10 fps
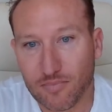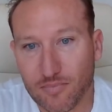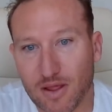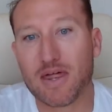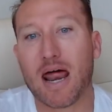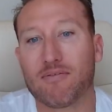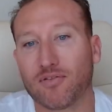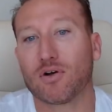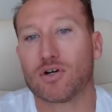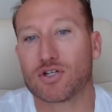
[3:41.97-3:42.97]
that have
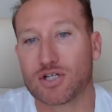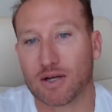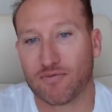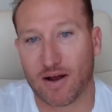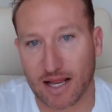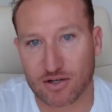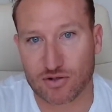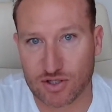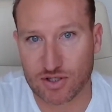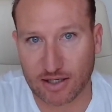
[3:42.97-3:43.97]
flourishing
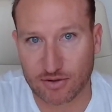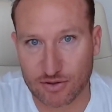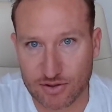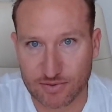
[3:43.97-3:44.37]
financial sectors.